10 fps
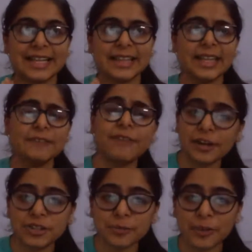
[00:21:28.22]
The
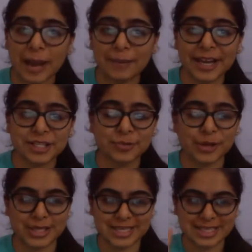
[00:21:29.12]
fellowship application
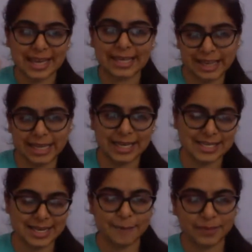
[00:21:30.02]
process is like a
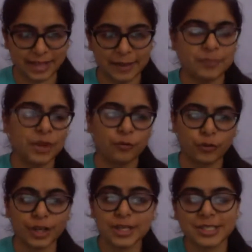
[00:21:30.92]
3-step thing.
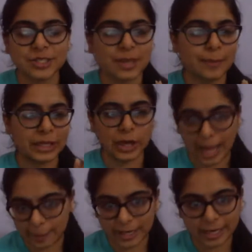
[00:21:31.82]
First, you submit your
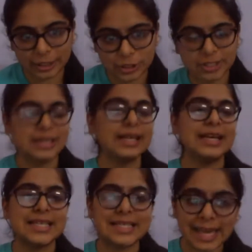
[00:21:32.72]
application.
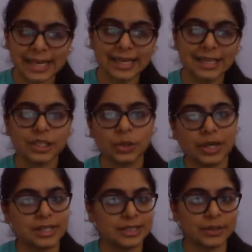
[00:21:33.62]
Second,
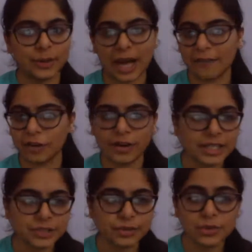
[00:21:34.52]
you have your
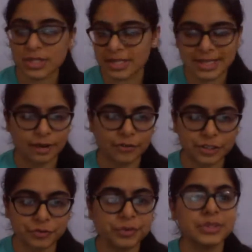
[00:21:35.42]
interviews, a set of
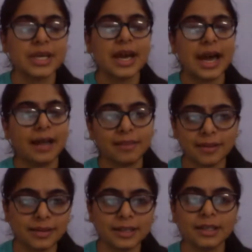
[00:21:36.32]
interviews. And
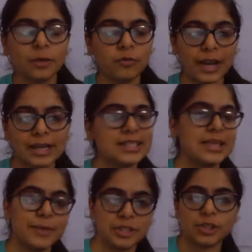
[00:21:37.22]
third, you finally
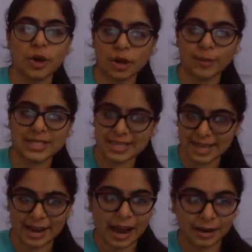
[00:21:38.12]
submit your documents
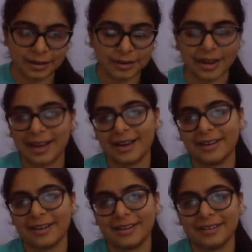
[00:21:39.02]
and get hired,
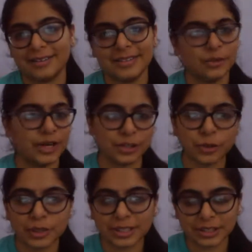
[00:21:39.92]
and you're
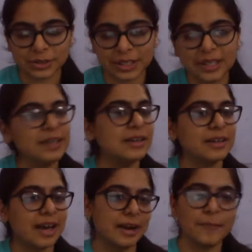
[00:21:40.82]
enrolled into the
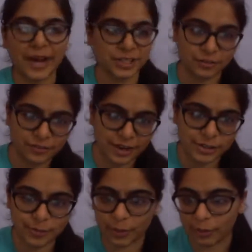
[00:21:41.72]
current batch of the
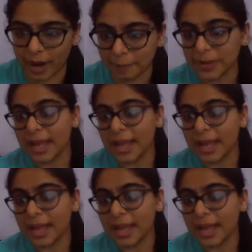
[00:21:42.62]
fellowship program.